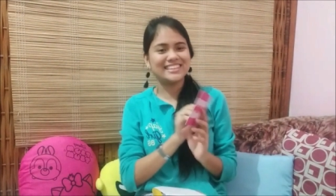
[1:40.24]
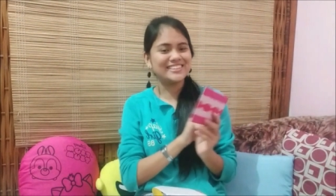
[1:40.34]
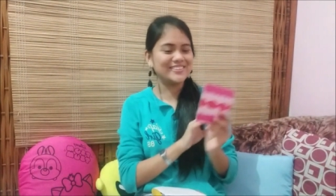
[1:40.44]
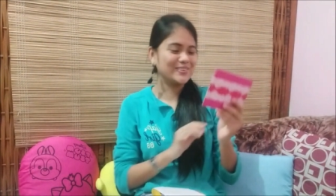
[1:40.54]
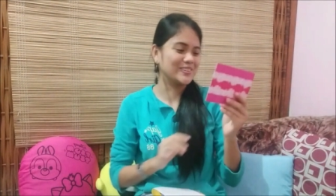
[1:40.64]

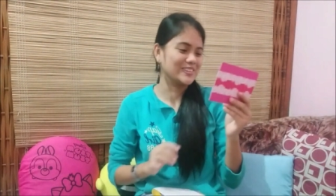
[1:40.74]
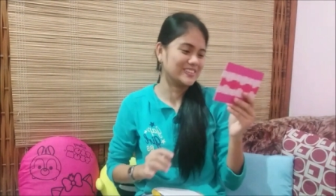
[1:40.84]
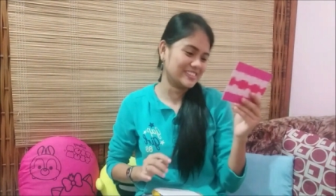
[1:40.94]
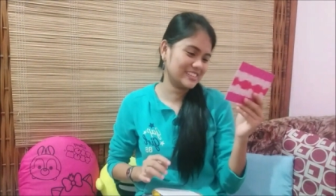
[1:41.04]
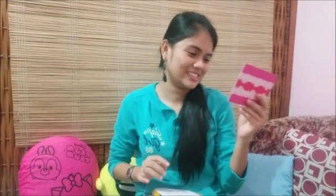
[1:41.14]
Cool.
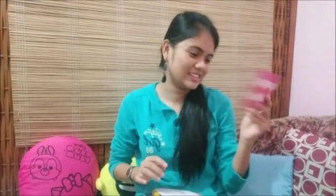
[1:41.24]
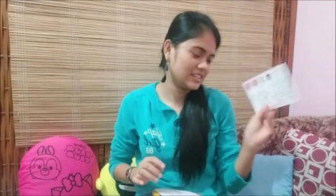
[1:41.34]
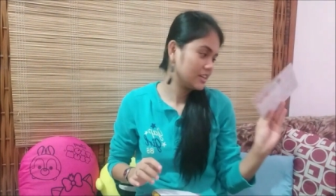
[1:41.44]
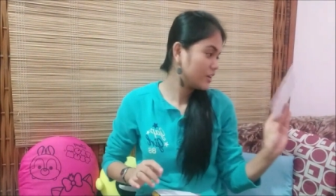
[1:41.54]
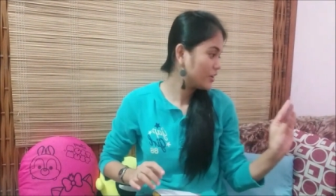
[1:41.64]

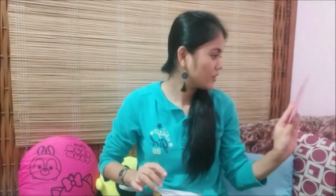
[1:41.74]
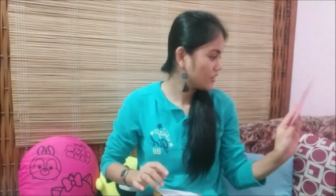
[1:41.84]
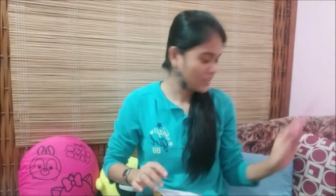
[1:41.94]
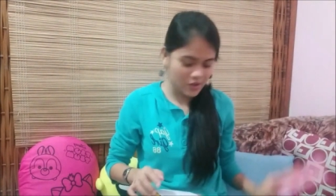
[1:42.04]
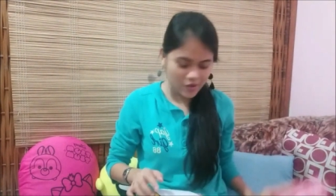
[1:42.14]

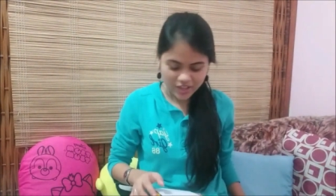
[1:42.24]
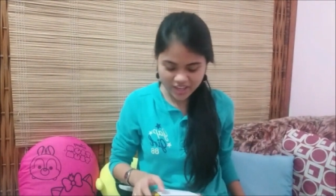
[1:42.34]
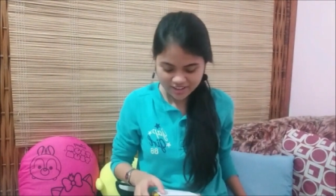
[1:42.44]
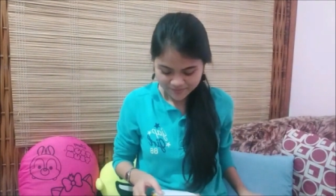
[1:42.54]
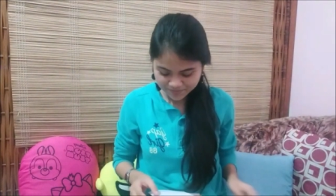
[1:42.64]

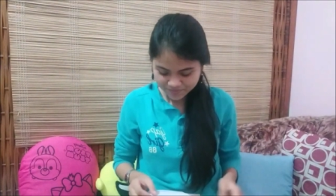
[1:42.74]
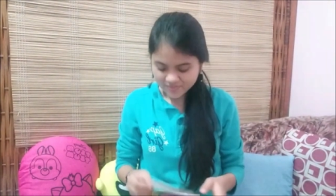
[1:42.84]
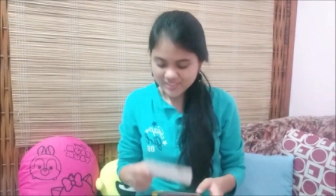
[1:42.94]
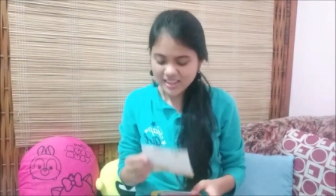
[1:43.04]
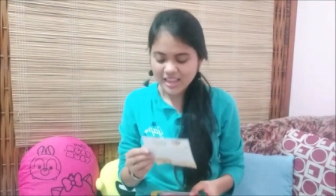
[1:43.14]
Okay,
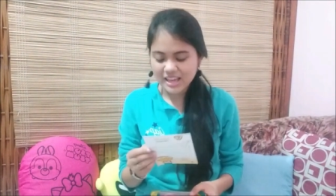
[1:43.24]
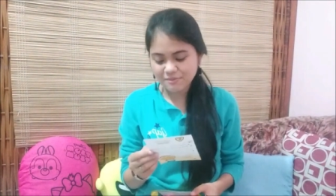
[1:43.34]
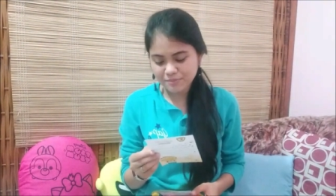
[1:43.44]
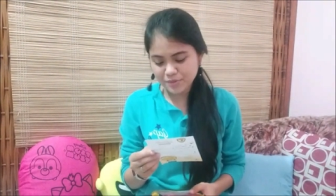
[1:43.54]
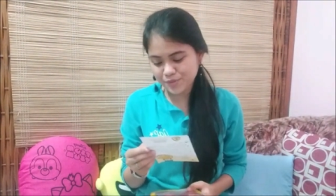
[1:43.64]

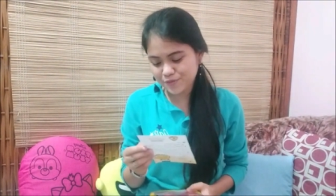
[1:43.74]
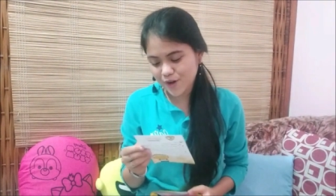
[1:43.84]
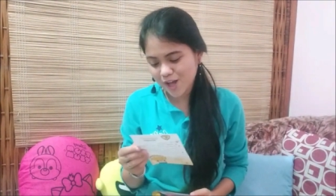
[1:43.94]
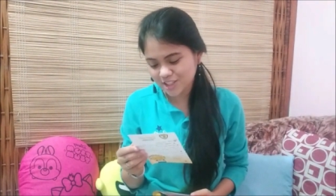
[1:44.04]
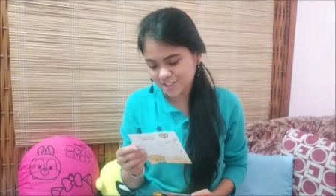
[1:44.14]
we move
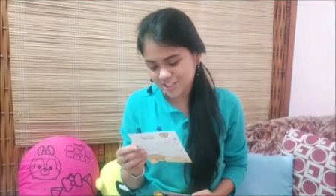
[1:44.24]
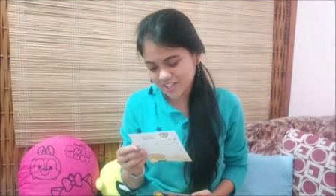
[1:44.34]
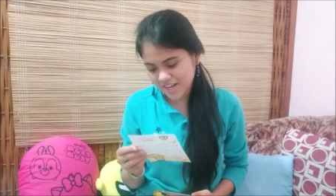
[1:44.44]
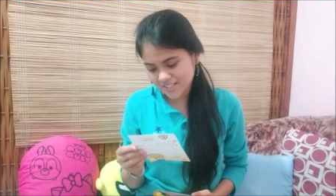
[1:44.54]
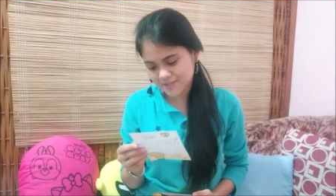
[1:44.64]
on to the
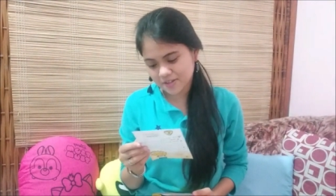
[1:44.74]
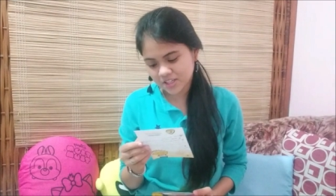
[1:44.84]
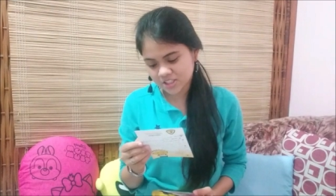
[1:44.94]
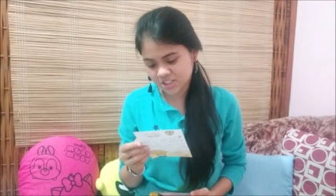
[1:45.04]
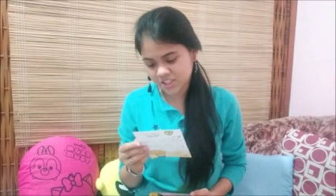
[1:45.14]
next
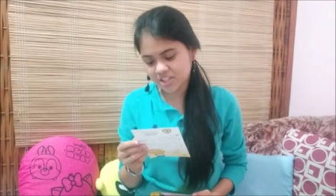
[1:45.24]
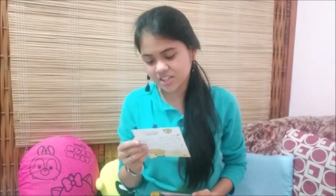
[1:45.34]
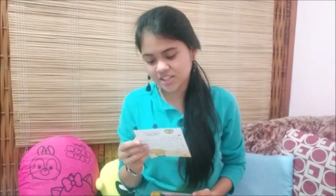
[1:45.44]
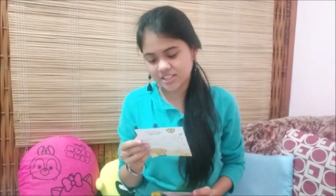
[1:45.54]
question.